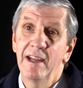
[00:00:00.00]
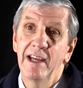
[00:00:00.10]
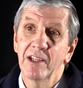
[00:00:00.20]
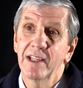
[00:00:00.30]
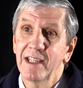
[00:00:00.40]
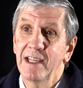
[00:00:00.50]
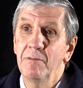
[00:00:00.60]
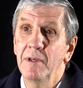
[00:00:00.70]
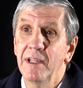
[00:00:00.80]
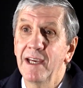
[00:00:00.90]
and they just see
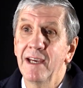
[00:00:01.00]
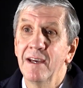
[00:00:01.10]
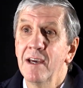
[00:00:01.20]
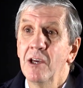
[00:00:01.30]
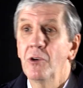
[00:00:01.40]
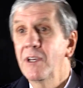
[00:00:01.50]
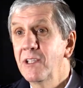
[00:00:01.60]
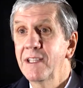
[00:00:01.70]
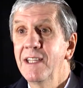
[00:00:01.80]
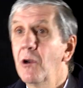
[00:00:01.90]
me there you can
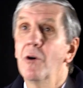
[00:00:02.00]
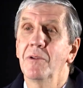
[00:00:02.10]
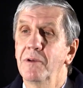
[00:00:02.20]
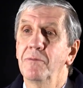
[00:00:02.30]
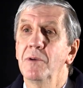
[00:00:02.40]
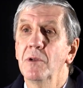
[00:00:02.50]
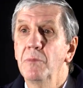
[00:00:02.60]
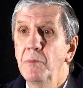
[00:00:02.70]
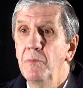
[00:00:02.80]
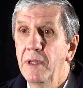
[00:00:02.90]
just see, oh, they feel a
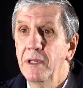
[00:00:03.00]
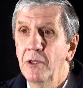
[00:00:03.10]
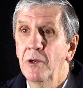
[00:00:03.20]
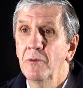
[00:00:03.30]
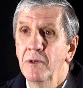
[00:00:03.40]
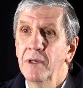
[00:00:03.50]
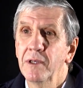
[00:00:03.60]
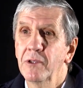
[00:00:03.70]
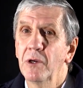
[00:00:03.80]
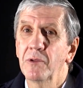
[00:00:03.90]
bit better, you know.
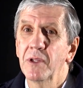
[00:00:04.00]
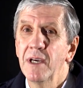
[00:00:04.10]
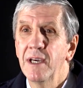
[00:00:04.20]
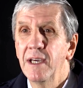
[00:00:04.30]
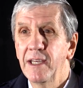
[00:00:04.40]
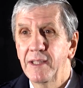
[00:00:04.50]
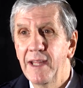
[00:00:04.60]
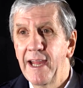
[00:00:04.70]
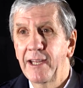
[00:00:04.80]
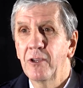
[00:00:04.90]
So it's it's
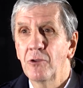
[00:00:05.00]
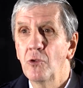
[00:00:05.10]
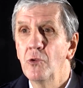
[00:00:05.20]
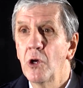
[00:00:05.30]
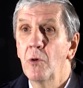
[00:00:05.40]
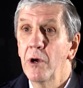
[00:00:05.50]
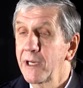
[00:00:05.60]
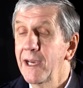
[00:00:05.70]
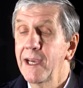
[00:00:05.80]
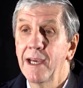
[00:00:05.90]
that to know,
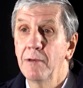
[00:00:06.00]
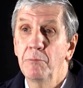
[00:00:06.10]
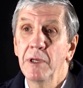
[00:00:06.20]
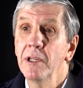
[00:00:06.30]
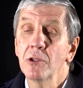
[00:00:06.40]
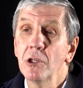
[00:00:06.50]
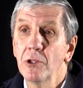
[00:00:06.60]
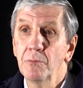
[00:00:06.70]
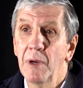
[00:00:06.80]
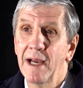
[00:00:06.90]
okay, hey, Peter's
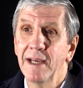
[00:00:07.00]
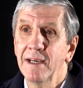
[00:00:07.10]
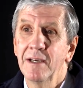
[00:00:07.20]
close by,